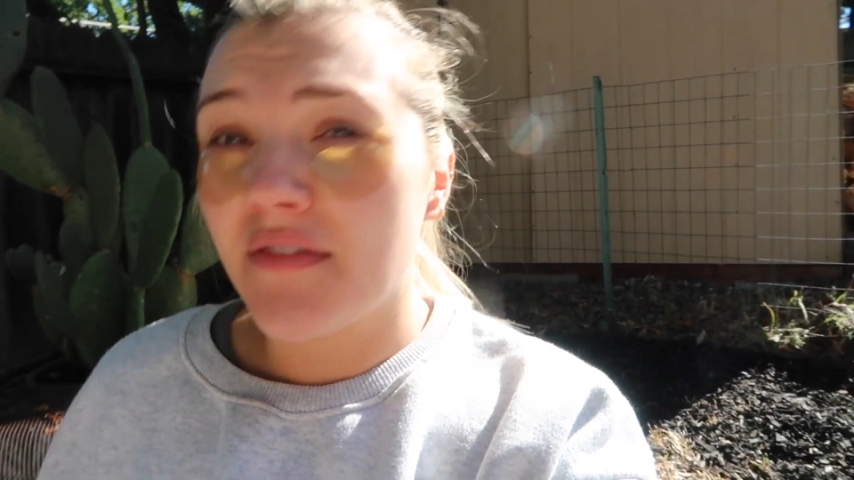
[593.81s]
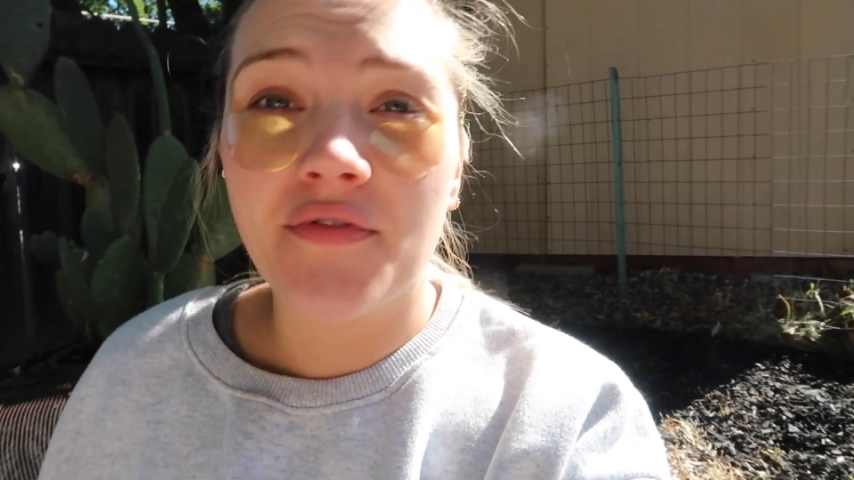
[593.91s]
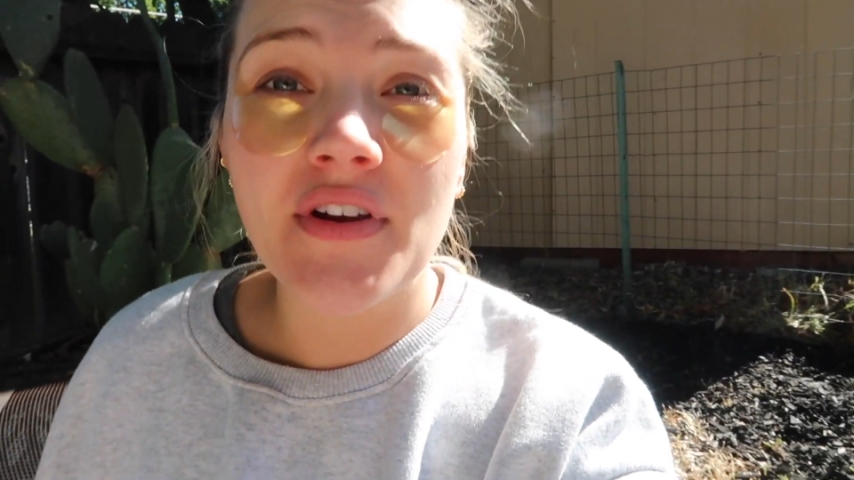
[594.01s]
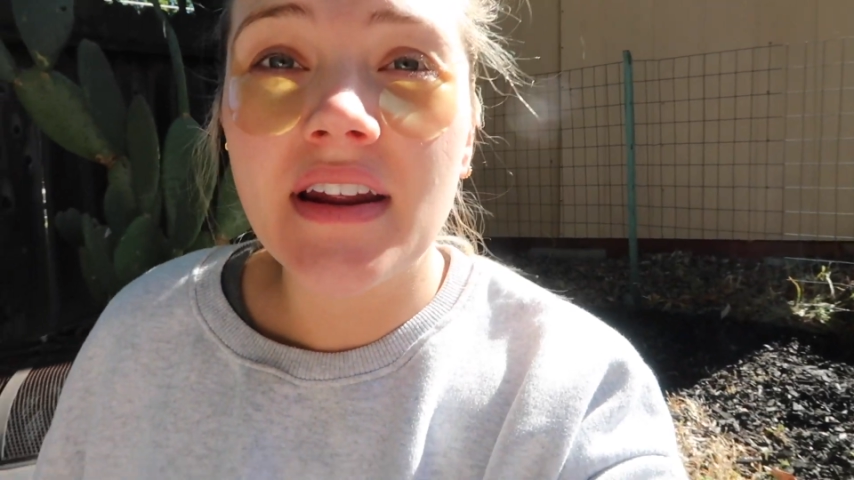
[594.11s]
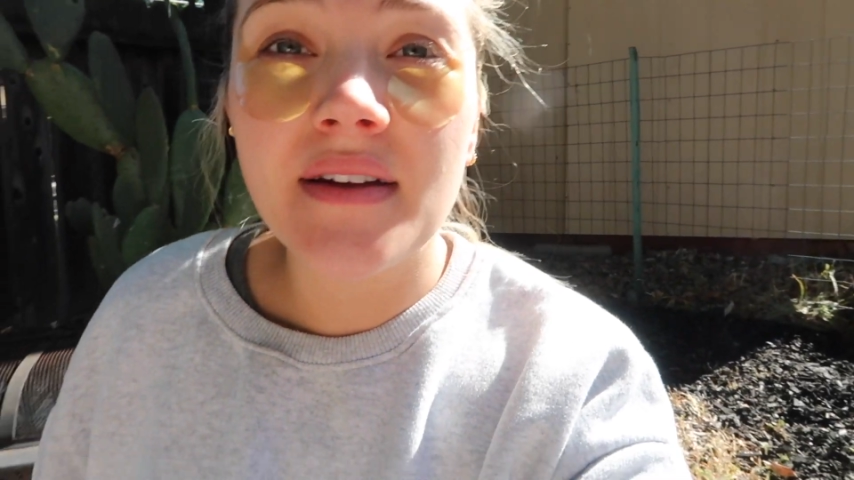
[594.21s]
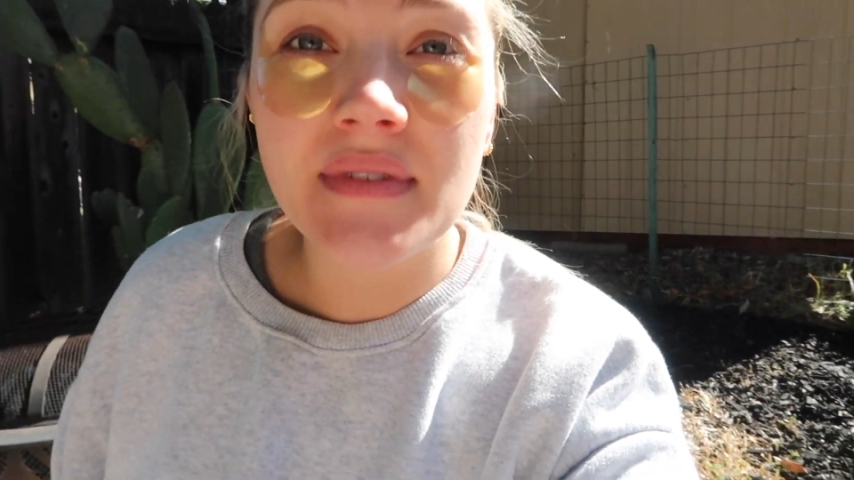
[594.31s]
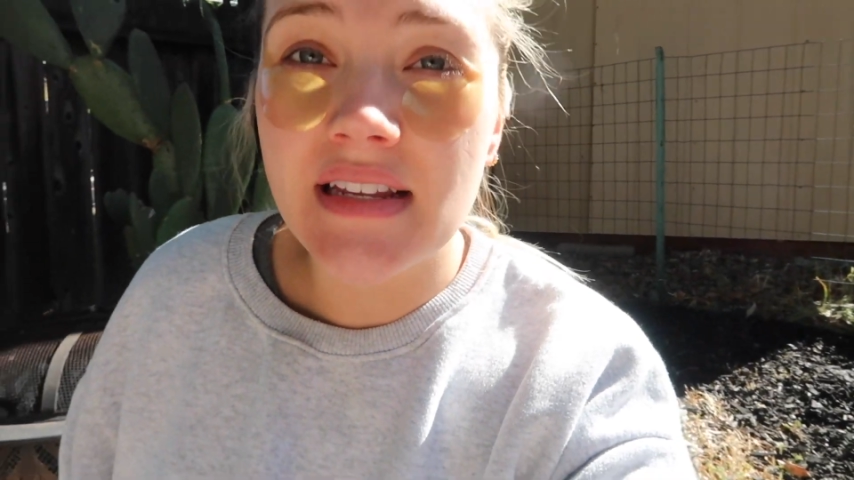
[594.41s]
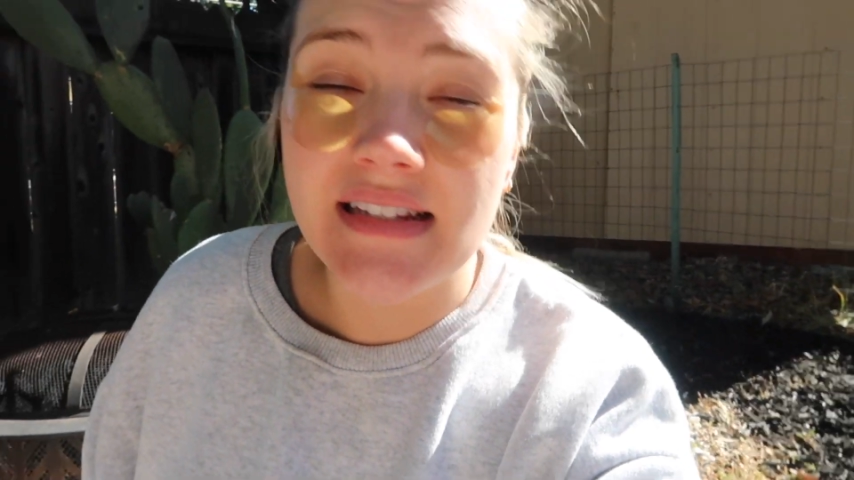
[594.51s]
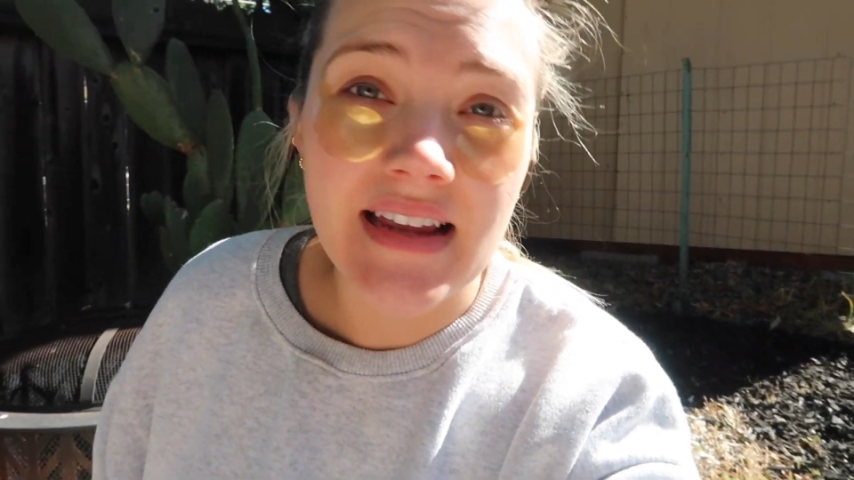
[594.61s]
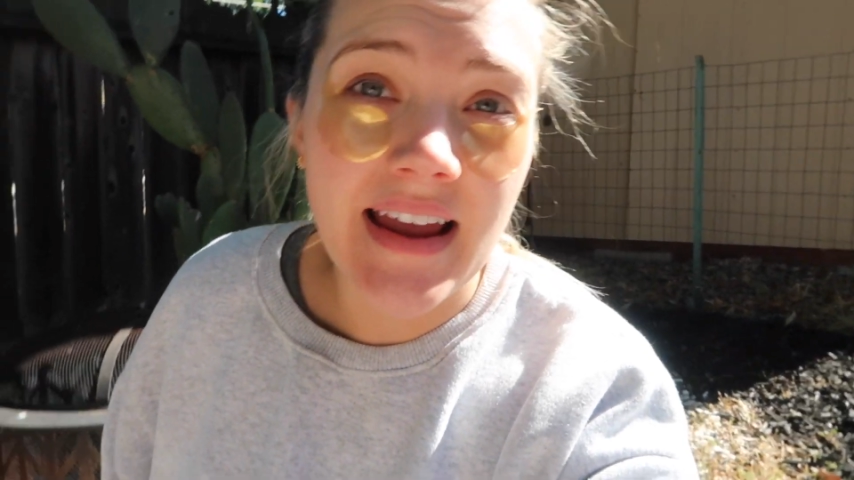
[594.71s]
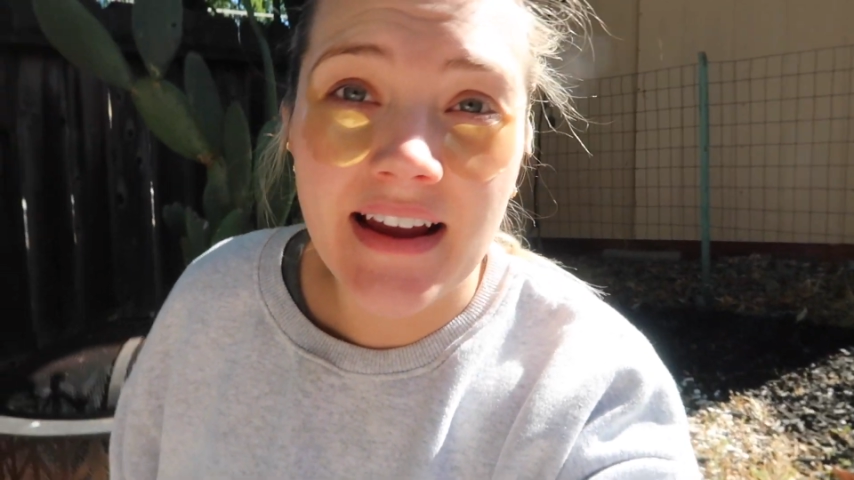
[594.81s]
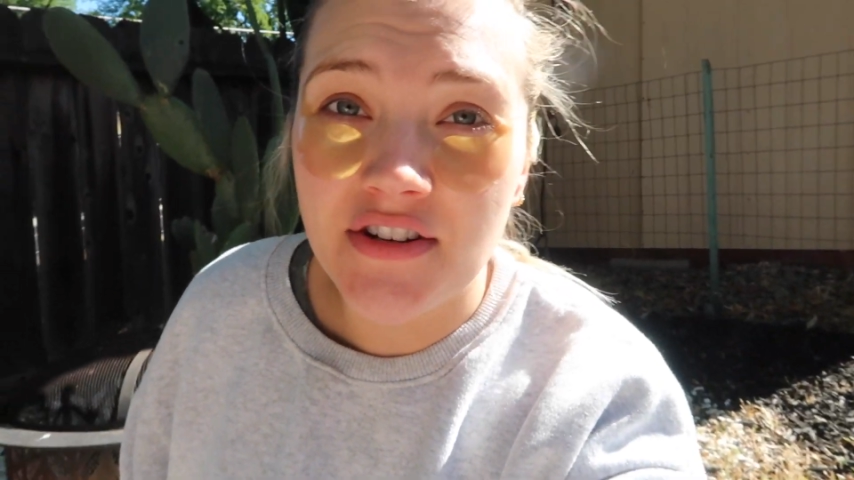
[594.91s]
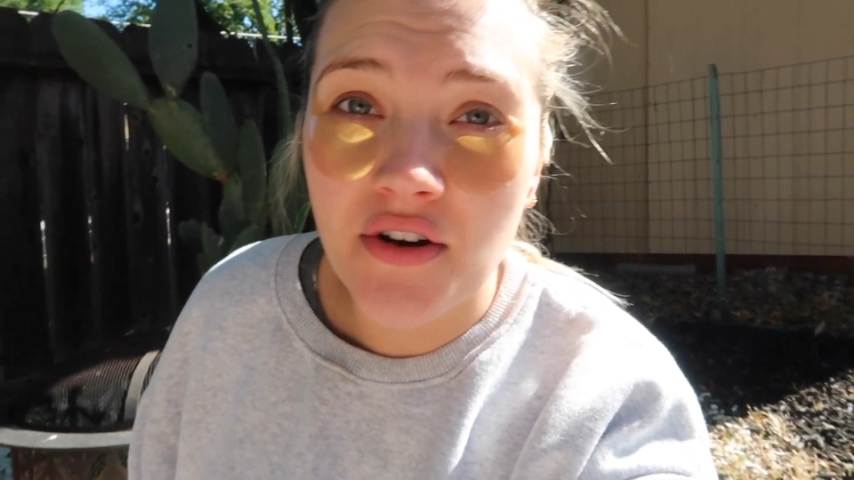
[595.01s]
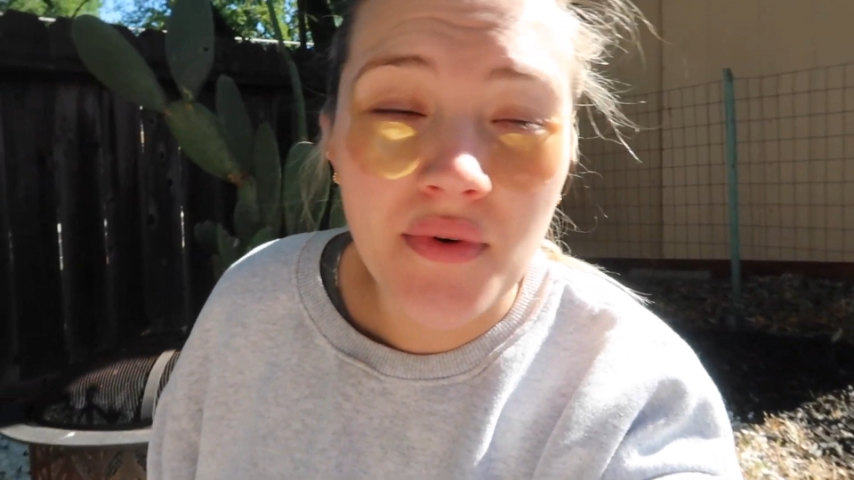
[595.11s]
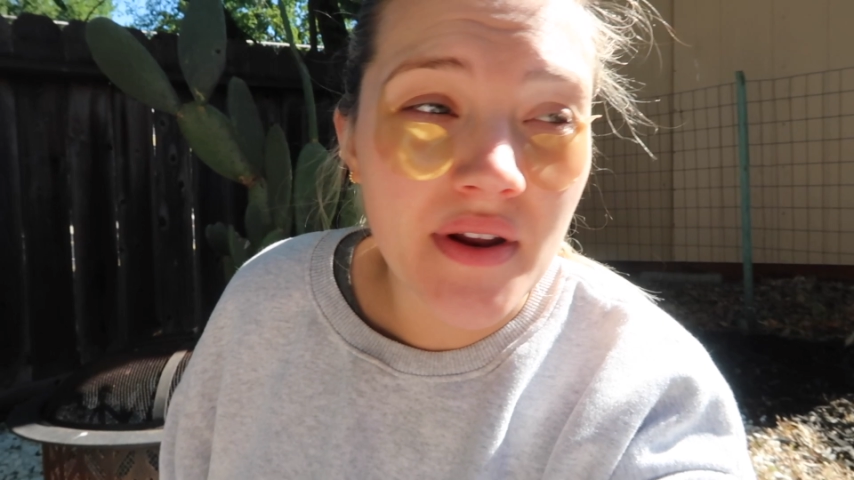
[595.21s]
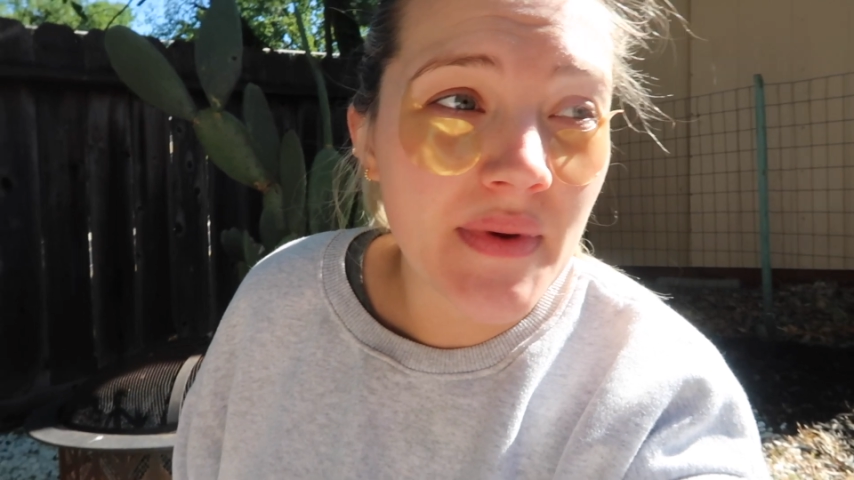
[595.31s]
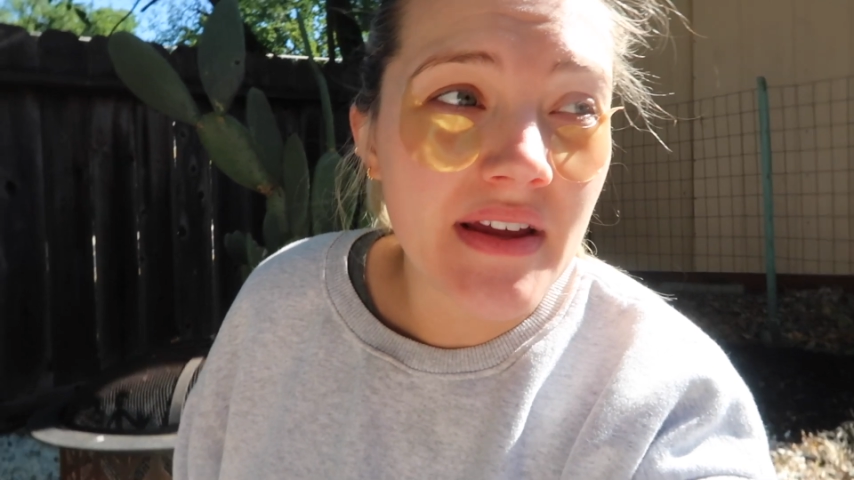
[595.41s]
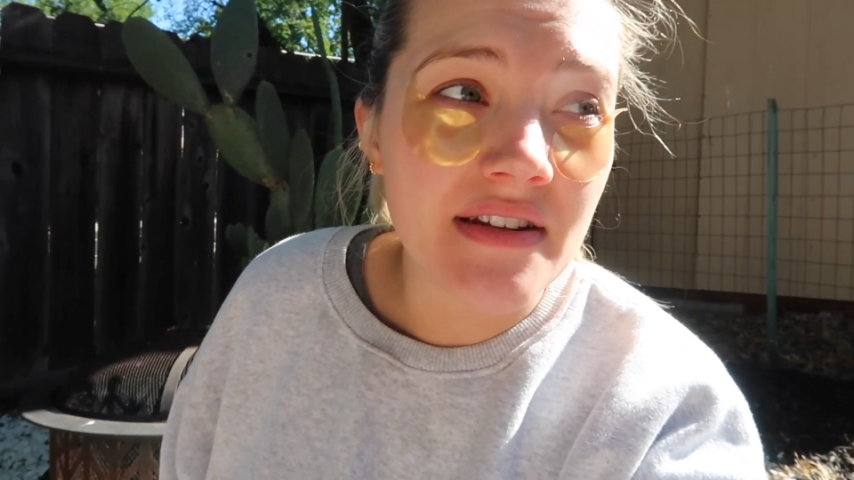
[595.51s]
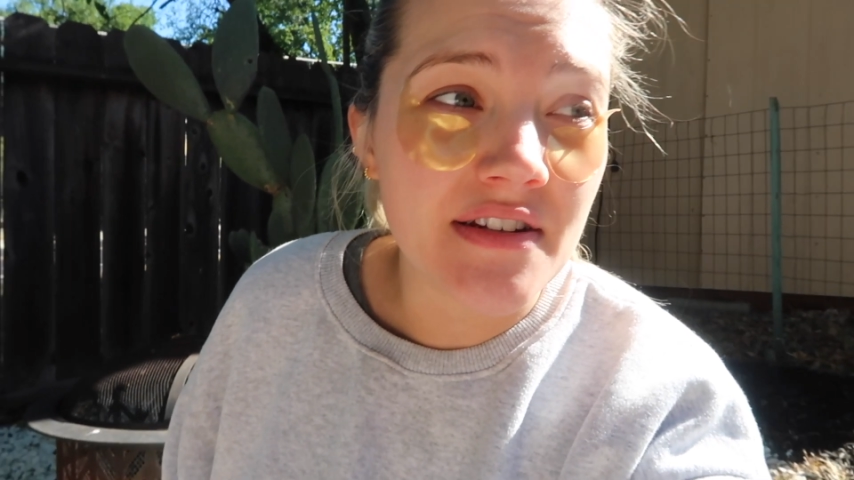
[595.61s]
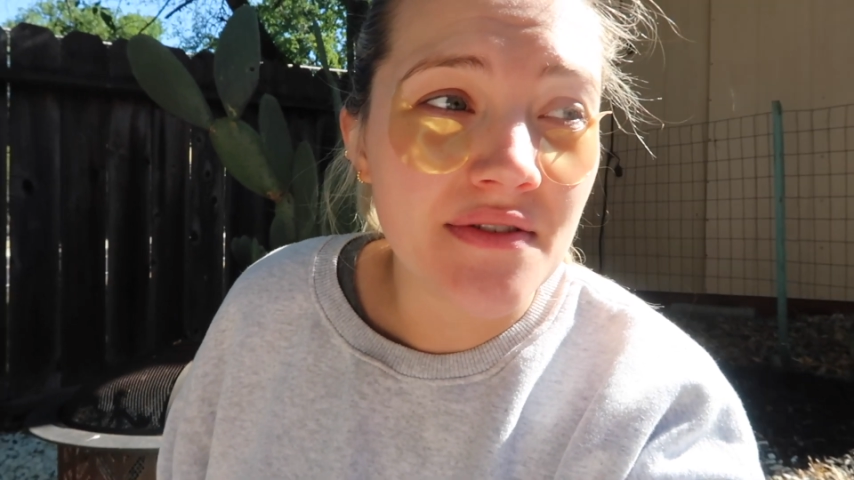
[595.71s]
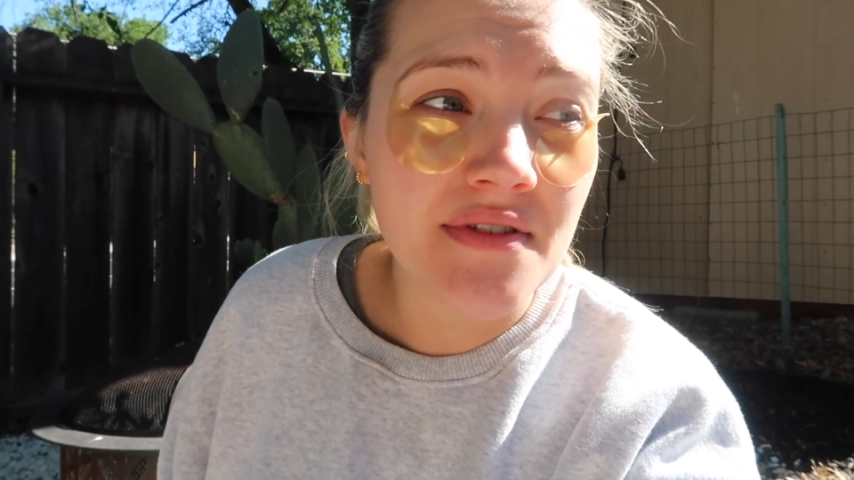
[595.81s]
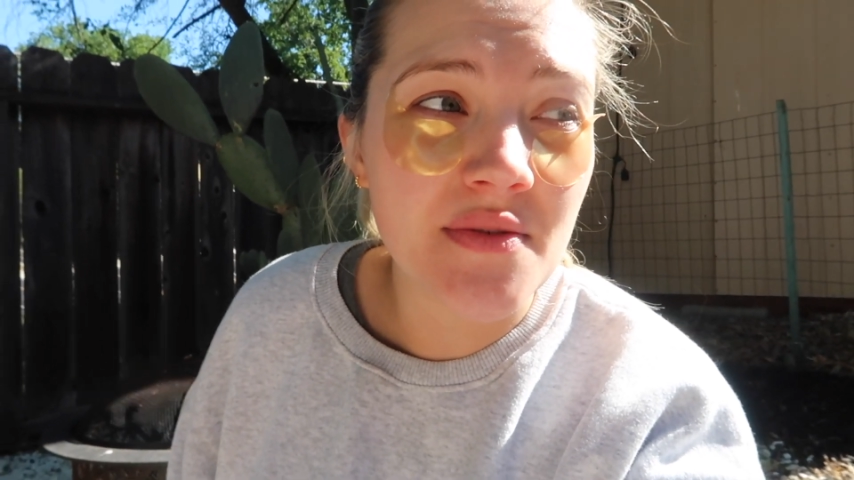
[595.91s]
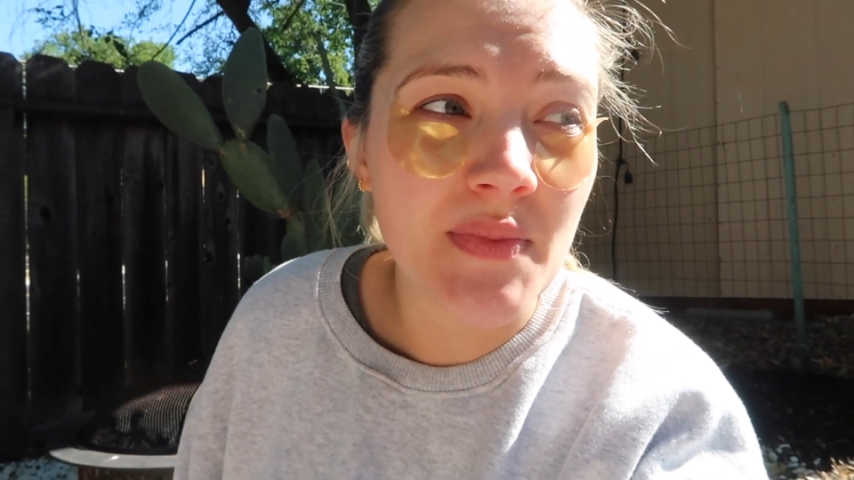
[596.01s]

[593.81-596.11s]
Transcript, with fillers: freedom to say I don't wanna be induced,